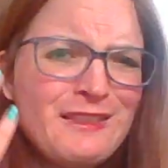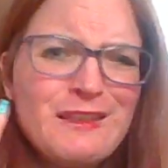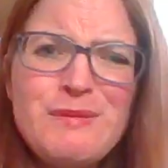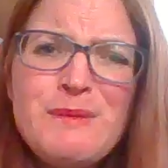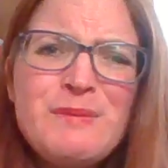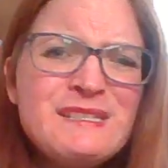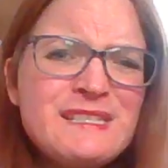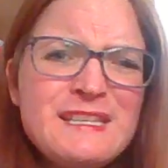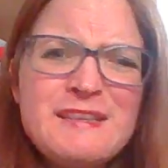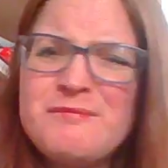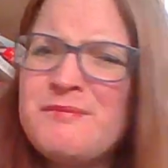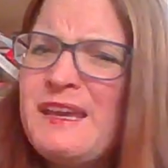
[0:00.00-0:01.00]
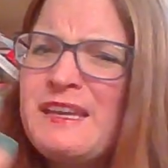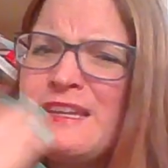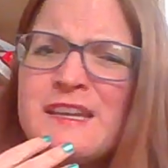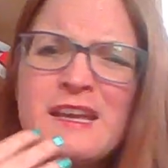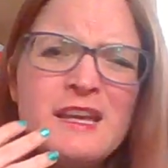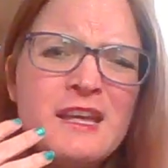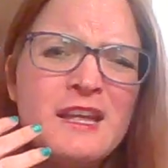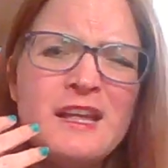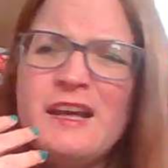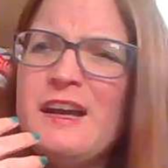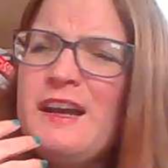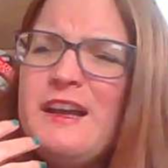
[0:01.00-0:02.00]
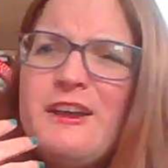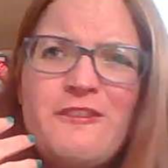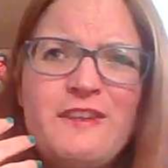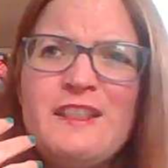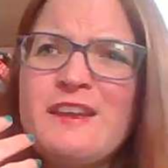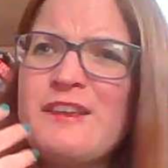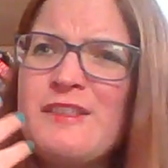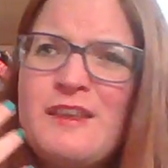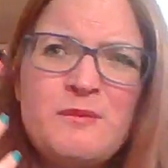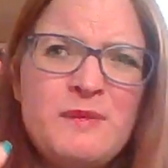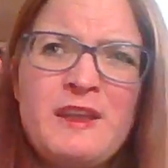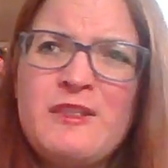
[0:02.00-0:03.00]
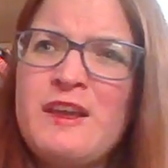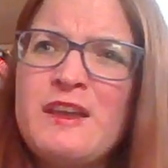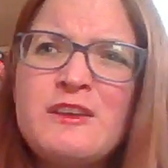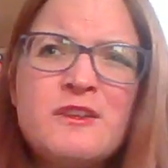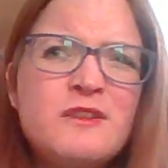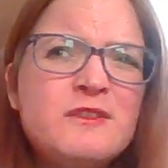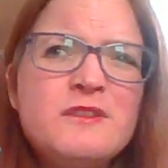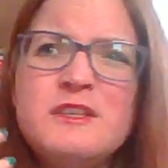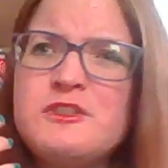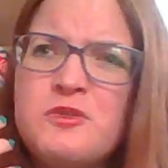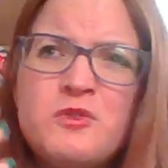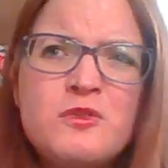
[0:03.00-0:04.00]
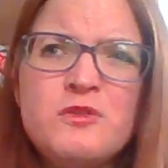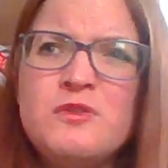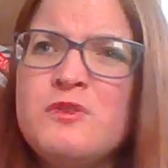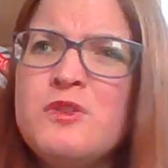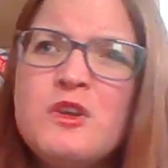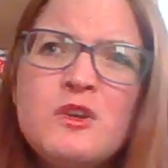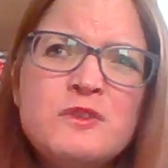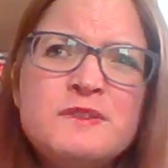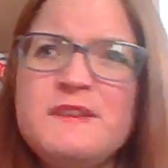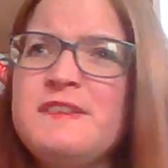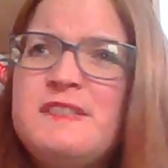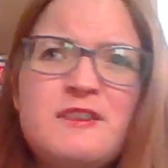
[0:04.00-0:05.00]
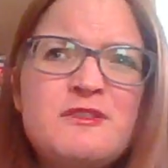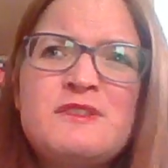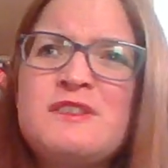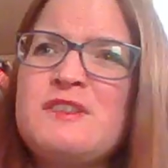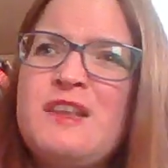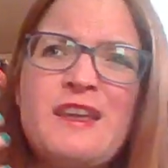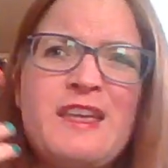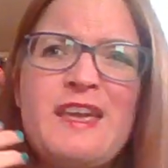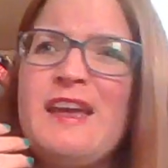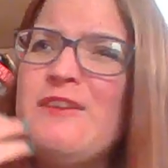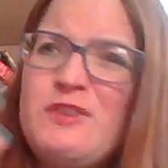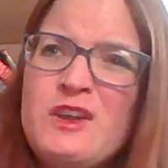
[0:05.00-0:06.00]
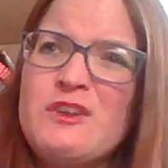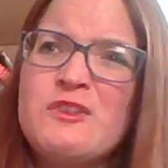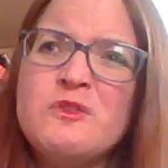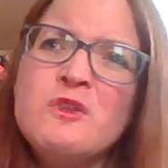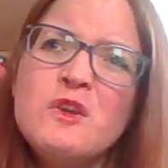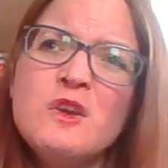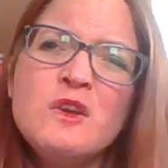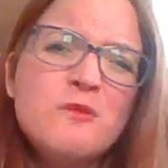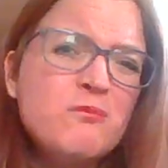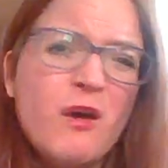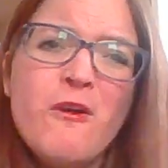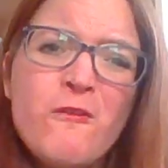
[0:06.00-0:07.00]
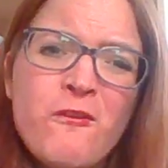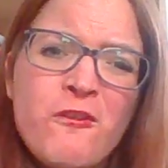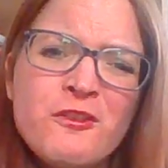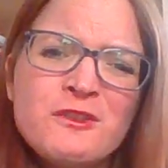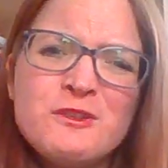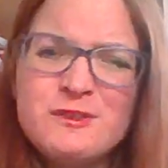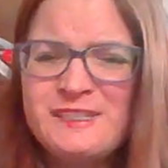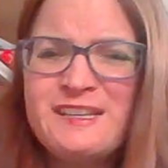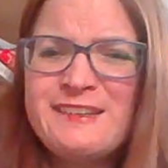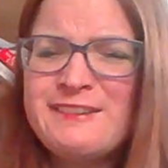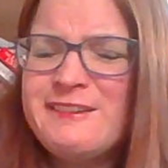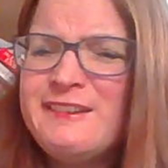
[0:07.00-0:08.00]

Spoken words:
the BBC make, I feel like they make like historical teasers like every other month, so it's like,